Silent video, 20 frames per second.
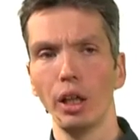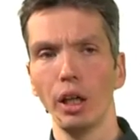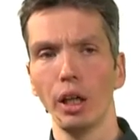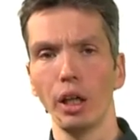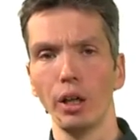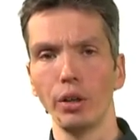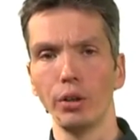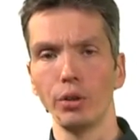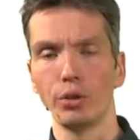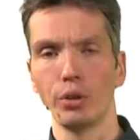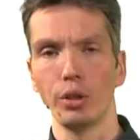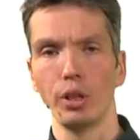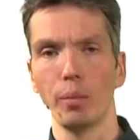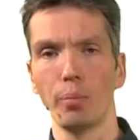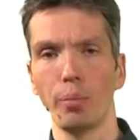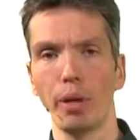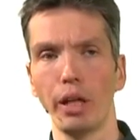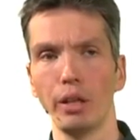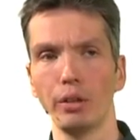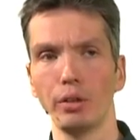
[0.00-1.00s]
You see a
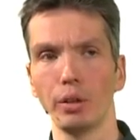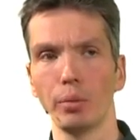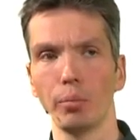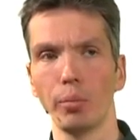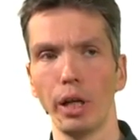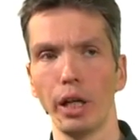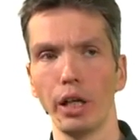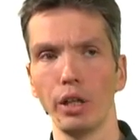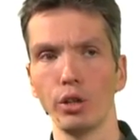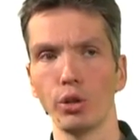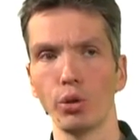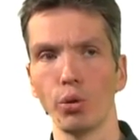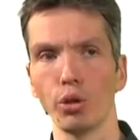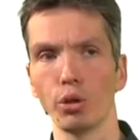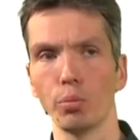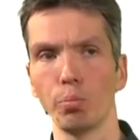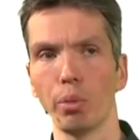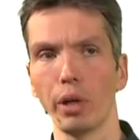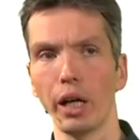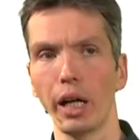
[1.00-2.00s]
painting by
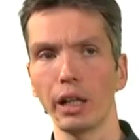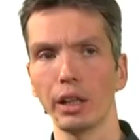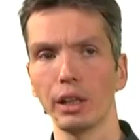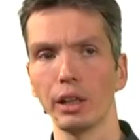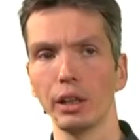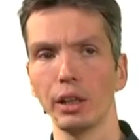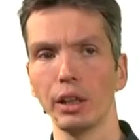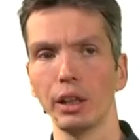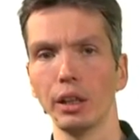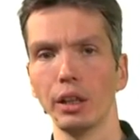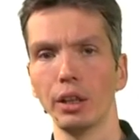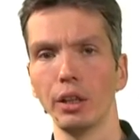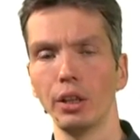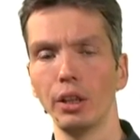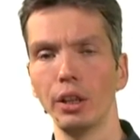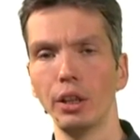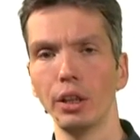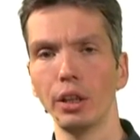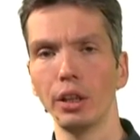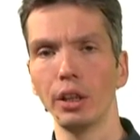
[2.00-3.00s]
Georges Braque
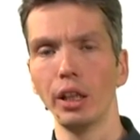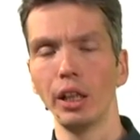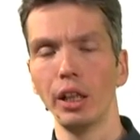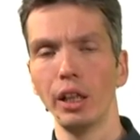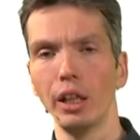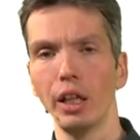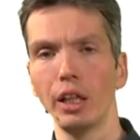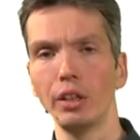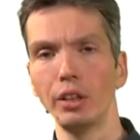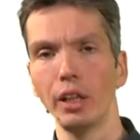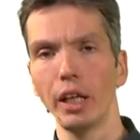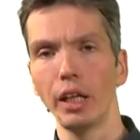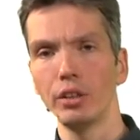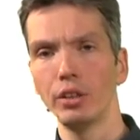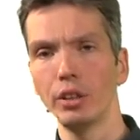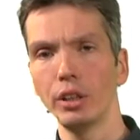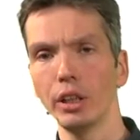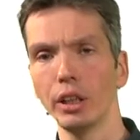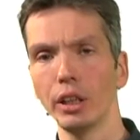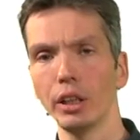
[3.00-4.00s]
here, and the
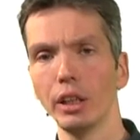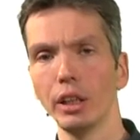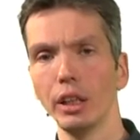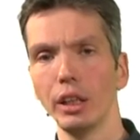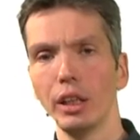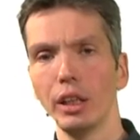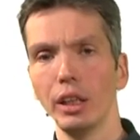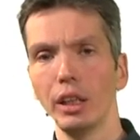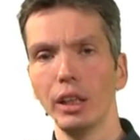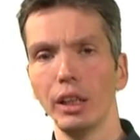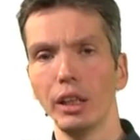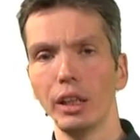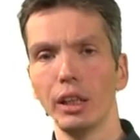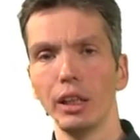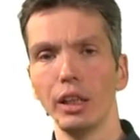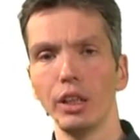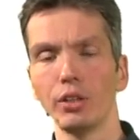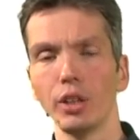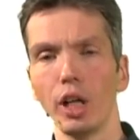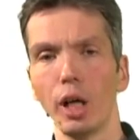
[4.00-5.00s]
idea
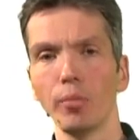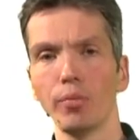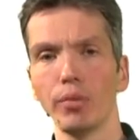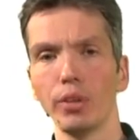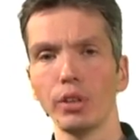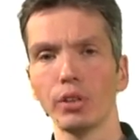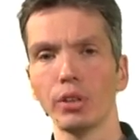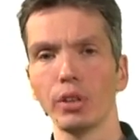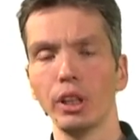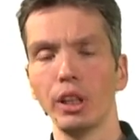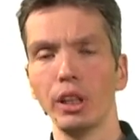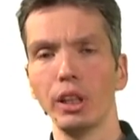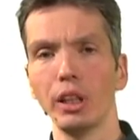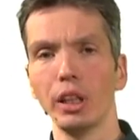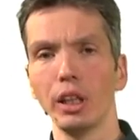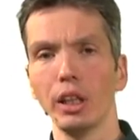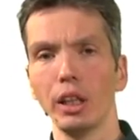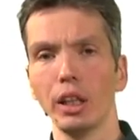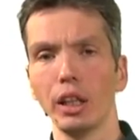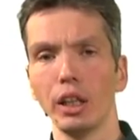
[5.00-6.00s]
is obviously
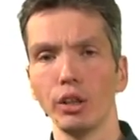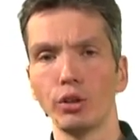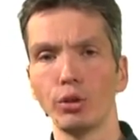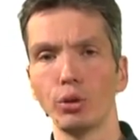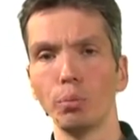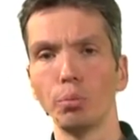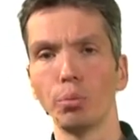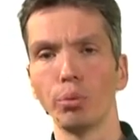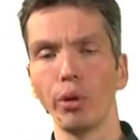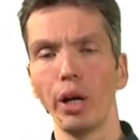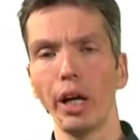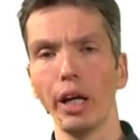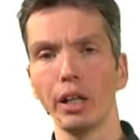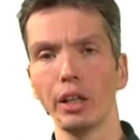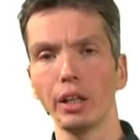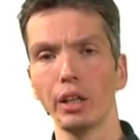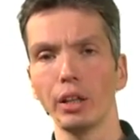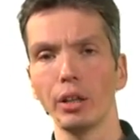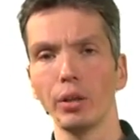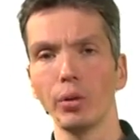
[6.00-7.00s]
to
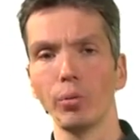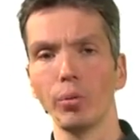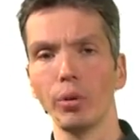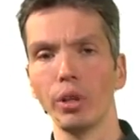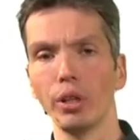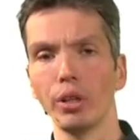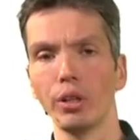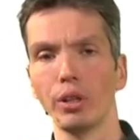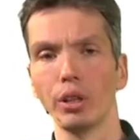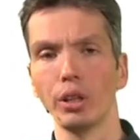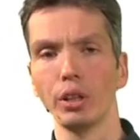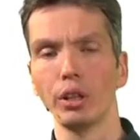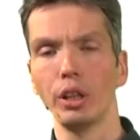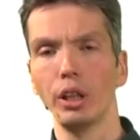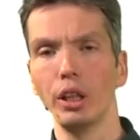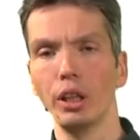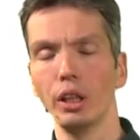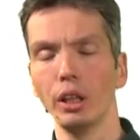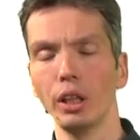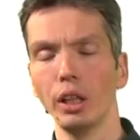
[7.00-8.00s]
break with
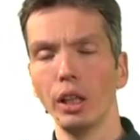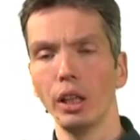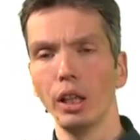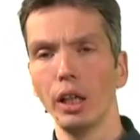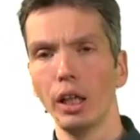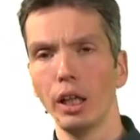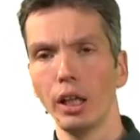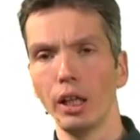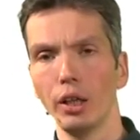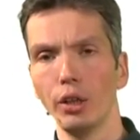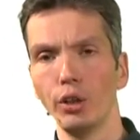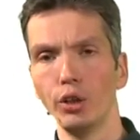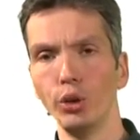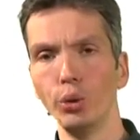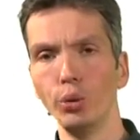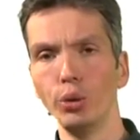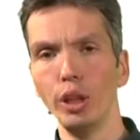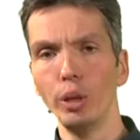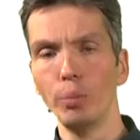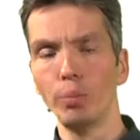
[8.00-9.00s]
the
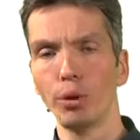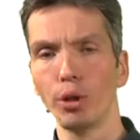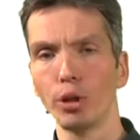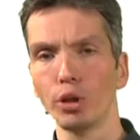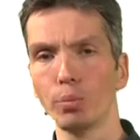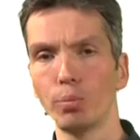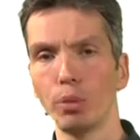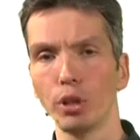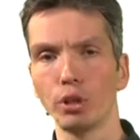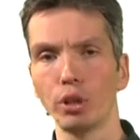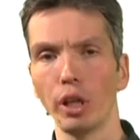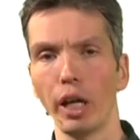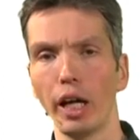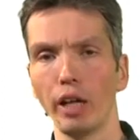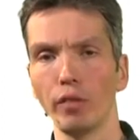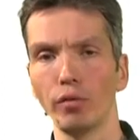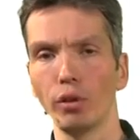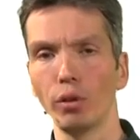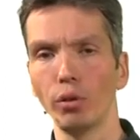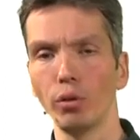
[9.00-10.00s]

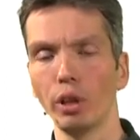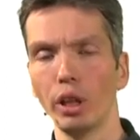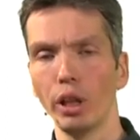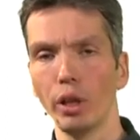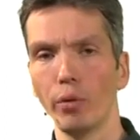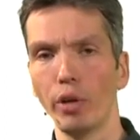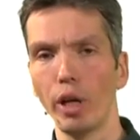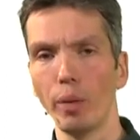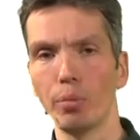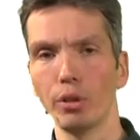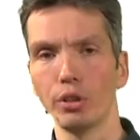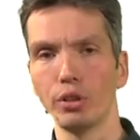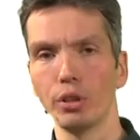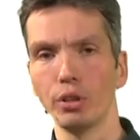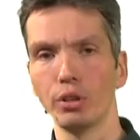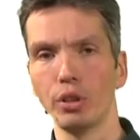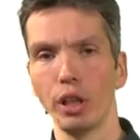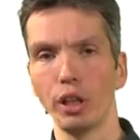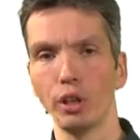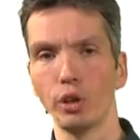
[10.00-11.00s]
uniperspectival
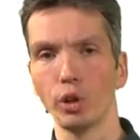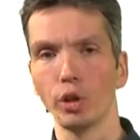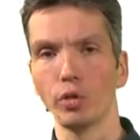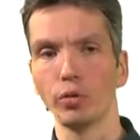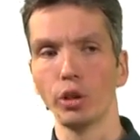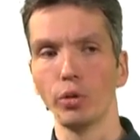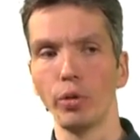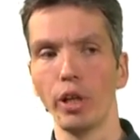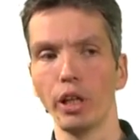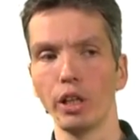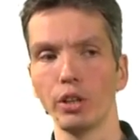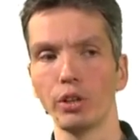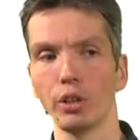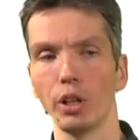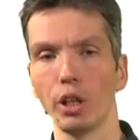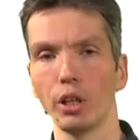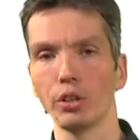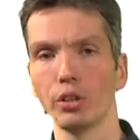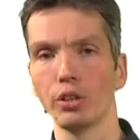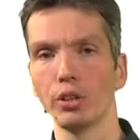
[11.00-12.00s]
representation of the
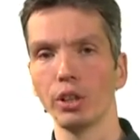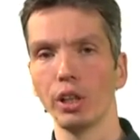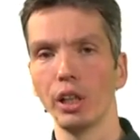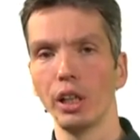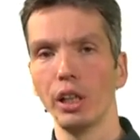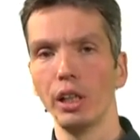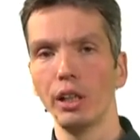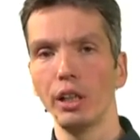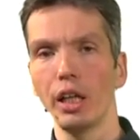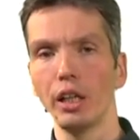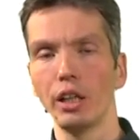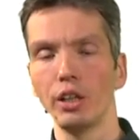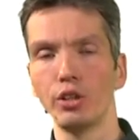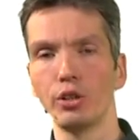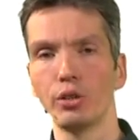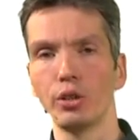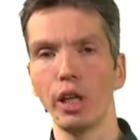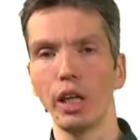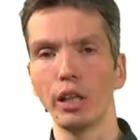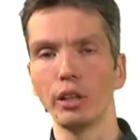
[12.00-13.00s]
Renaissance, and
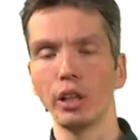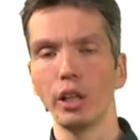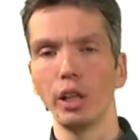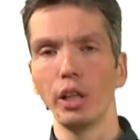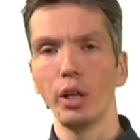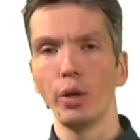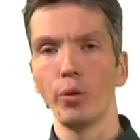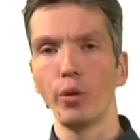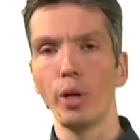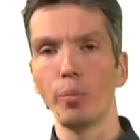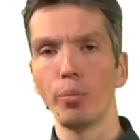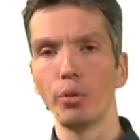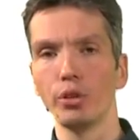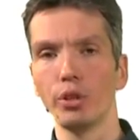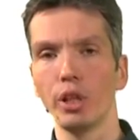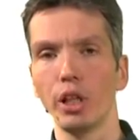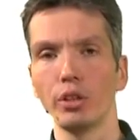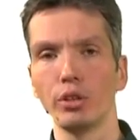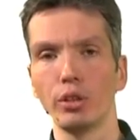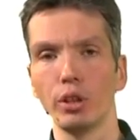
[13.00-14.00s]
instead
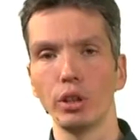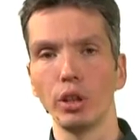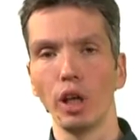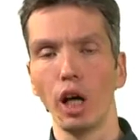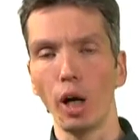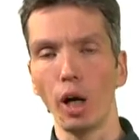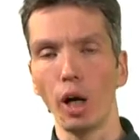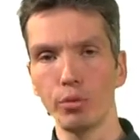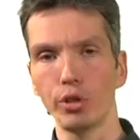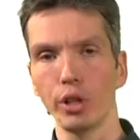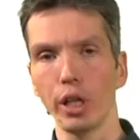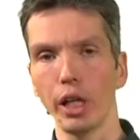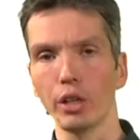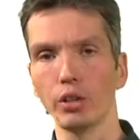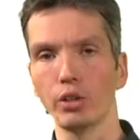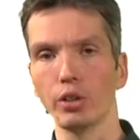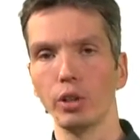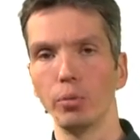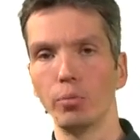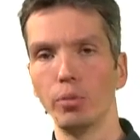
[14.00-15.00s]
representing
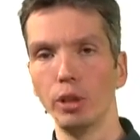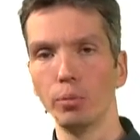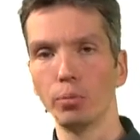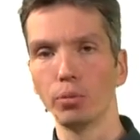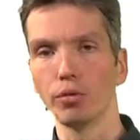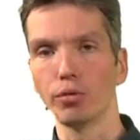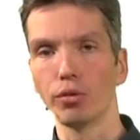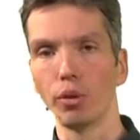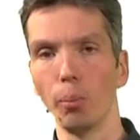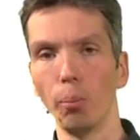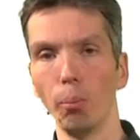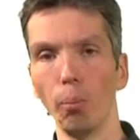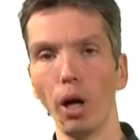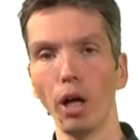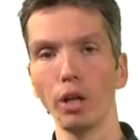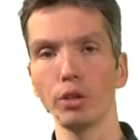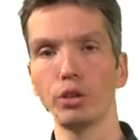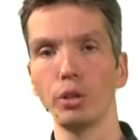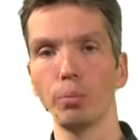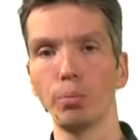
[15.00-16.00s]
objects and people from
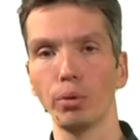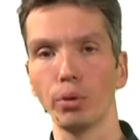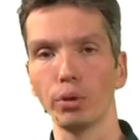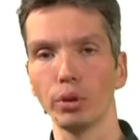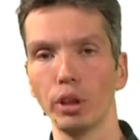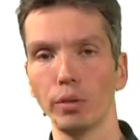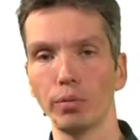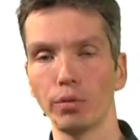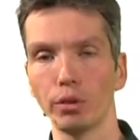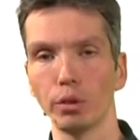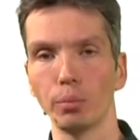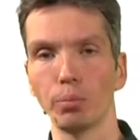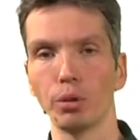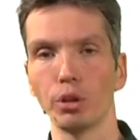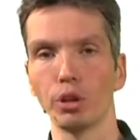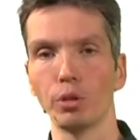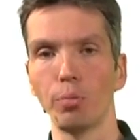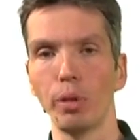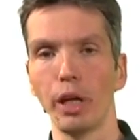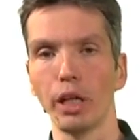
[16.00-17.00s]
multiple different
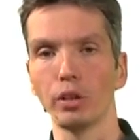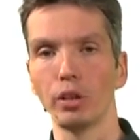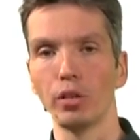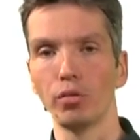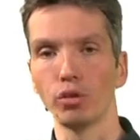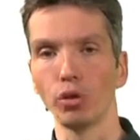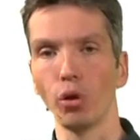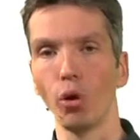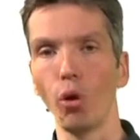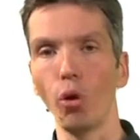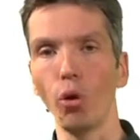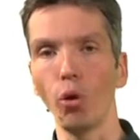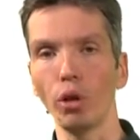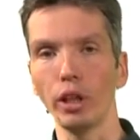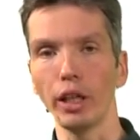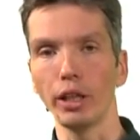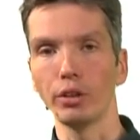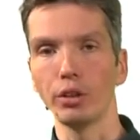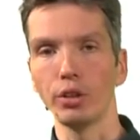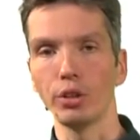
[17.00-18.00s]
perspectives
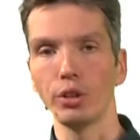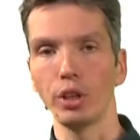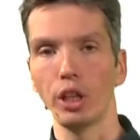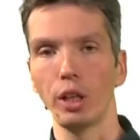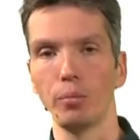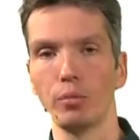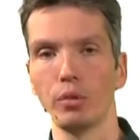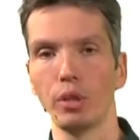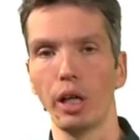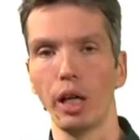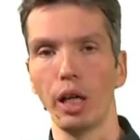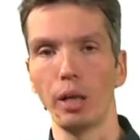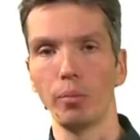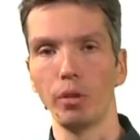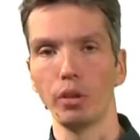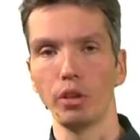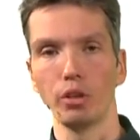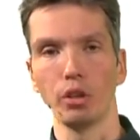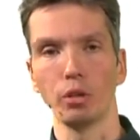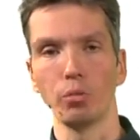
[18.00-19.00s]
all at the same time.
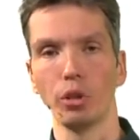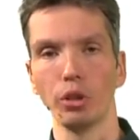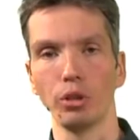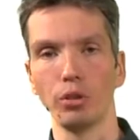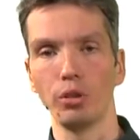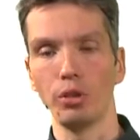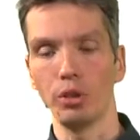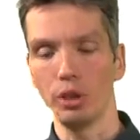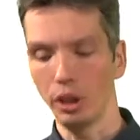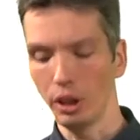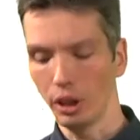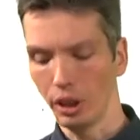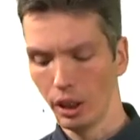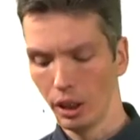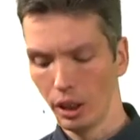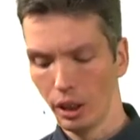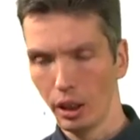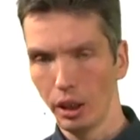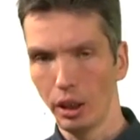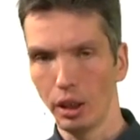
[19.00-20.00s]
And this is what you see
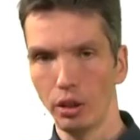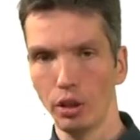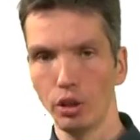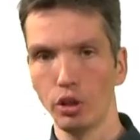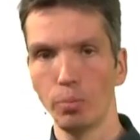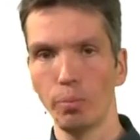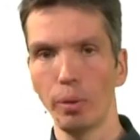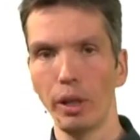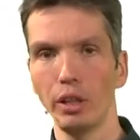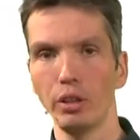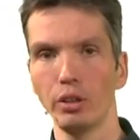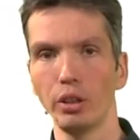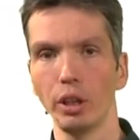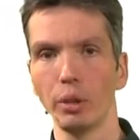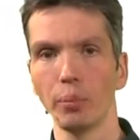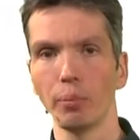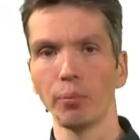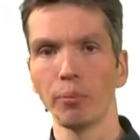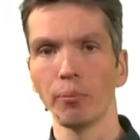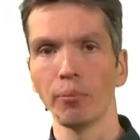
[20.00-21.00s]
in this
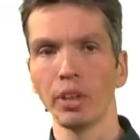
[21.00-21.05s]
painting.